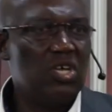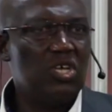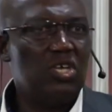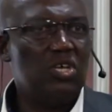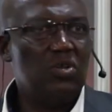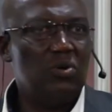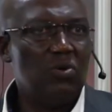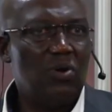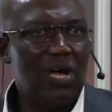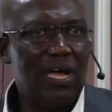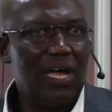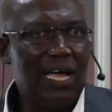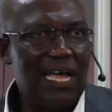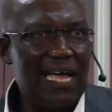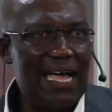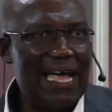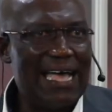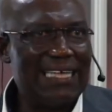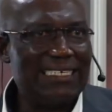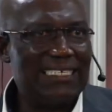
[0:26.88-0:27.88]
You know,
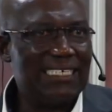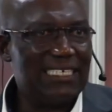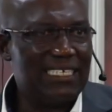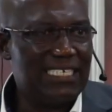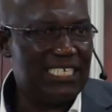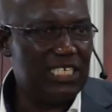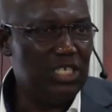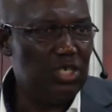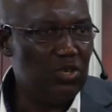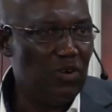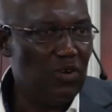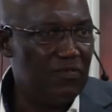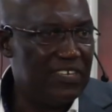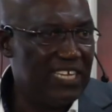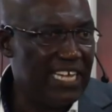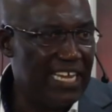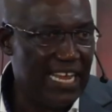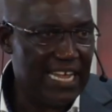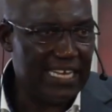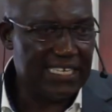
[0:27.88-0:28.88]
as CEO of
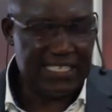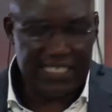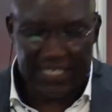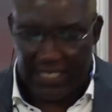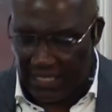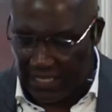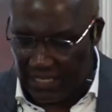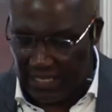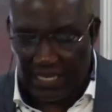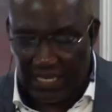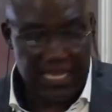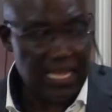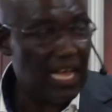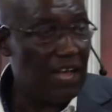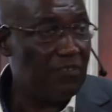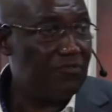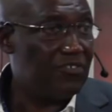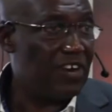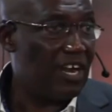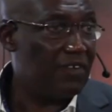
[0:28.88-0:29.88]
Dalex,
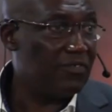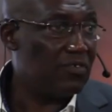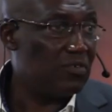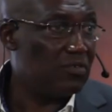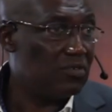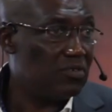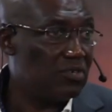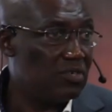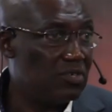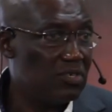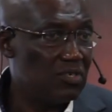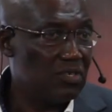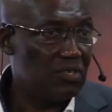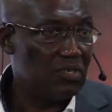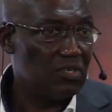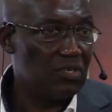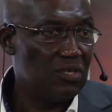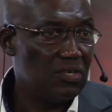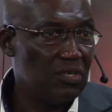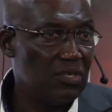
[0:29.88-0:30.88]
I've traveled
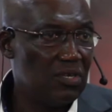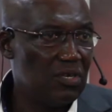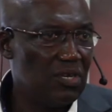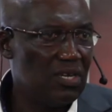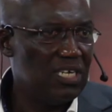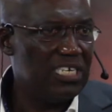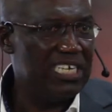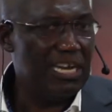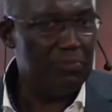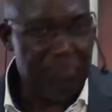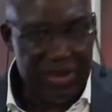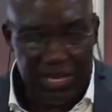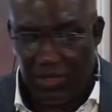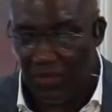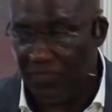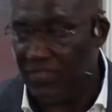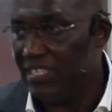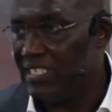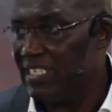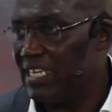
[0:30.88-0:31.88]
the breadth
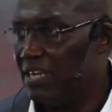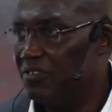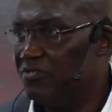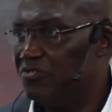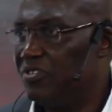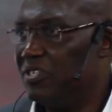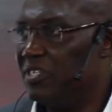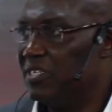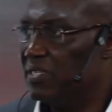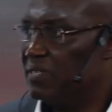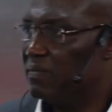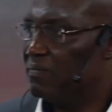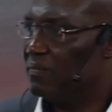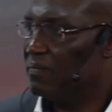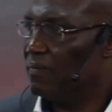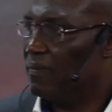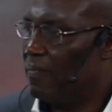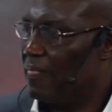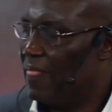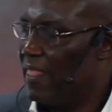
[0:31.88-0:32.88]
of this country.
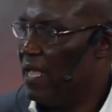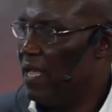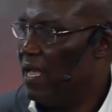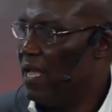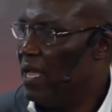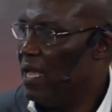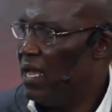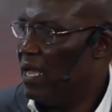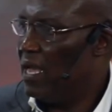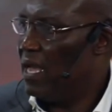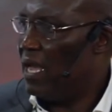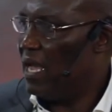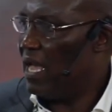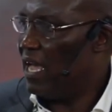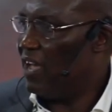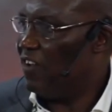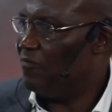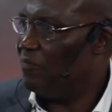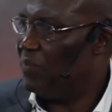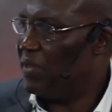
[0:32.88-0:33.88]

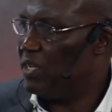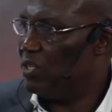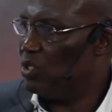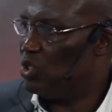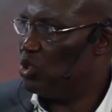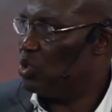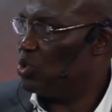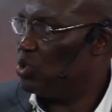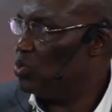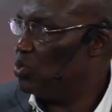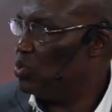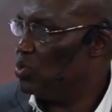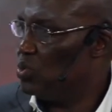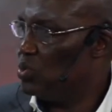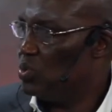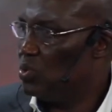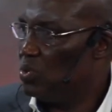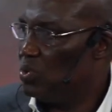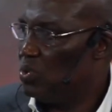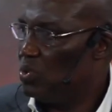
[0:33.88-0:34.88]
I've been to
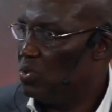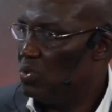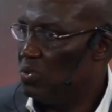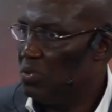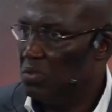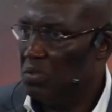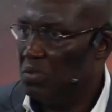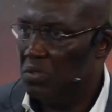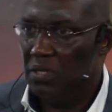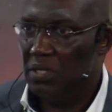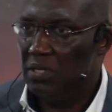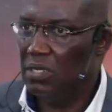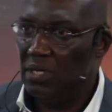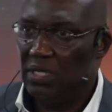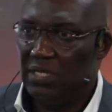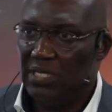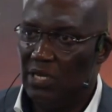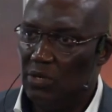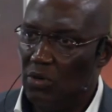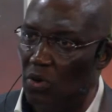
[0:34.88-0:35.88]

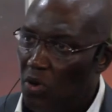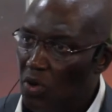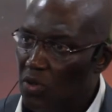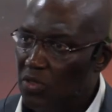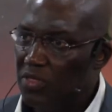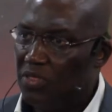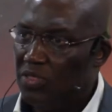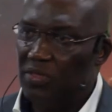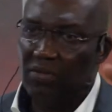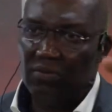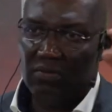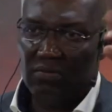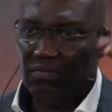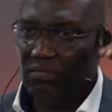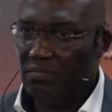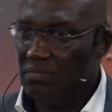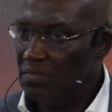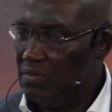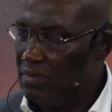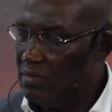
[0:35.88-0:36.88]
the north,
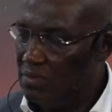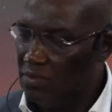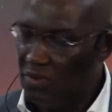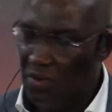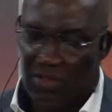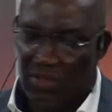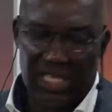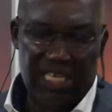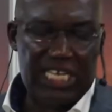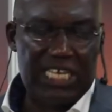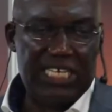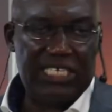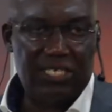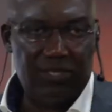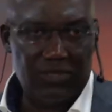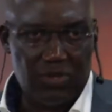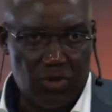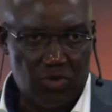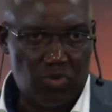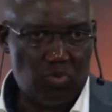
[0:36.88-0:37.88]
northeast,
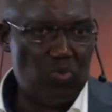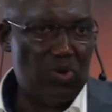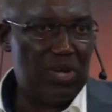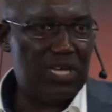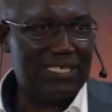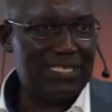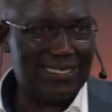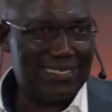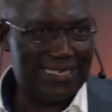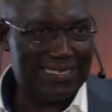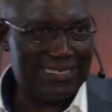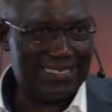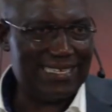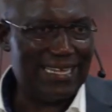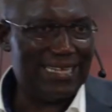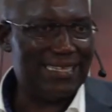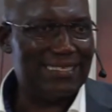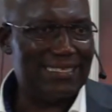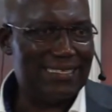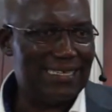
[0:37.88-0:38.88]
northwest, the
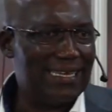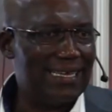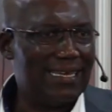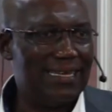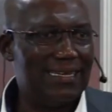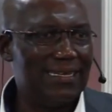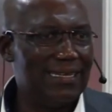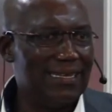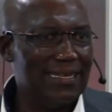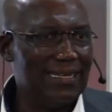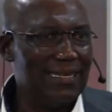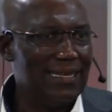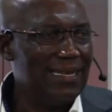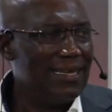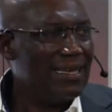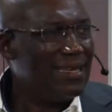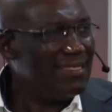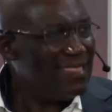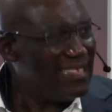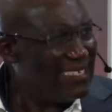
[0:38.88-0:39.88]
center.
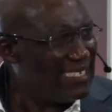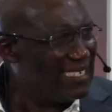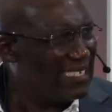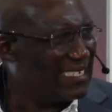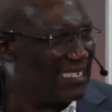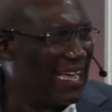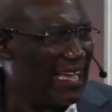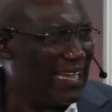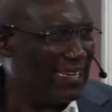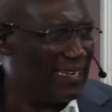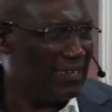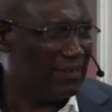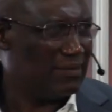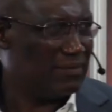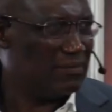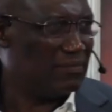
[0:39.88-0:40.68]
This is Ghana.